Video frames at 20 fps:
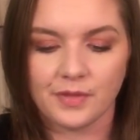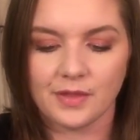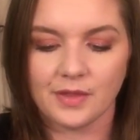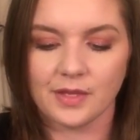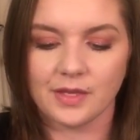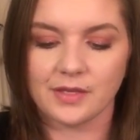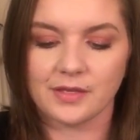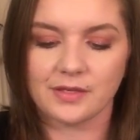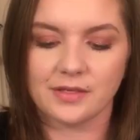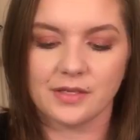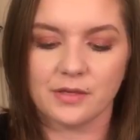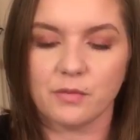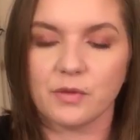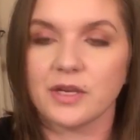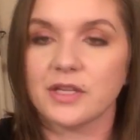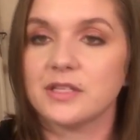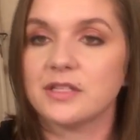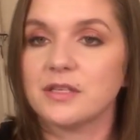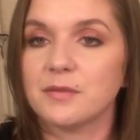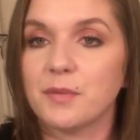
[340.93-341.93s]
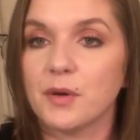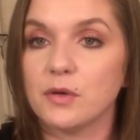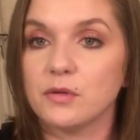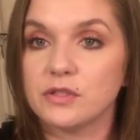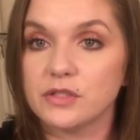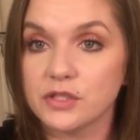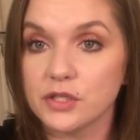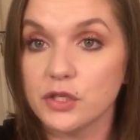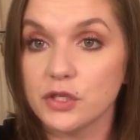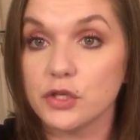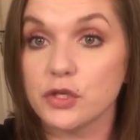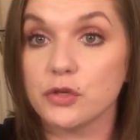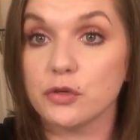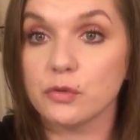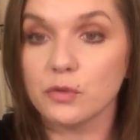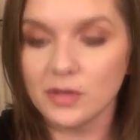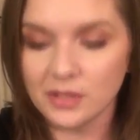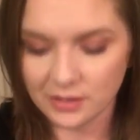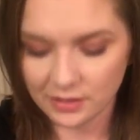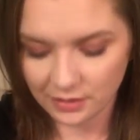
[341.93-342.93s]
Let's see what it's supposed to
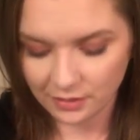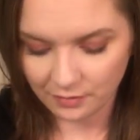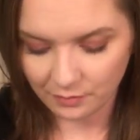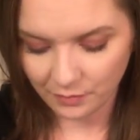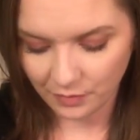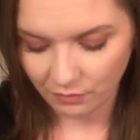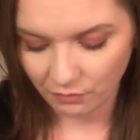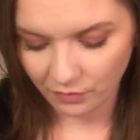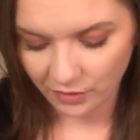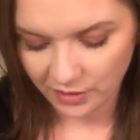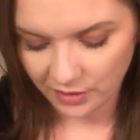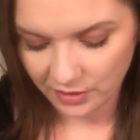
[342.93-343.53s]
do. Let me read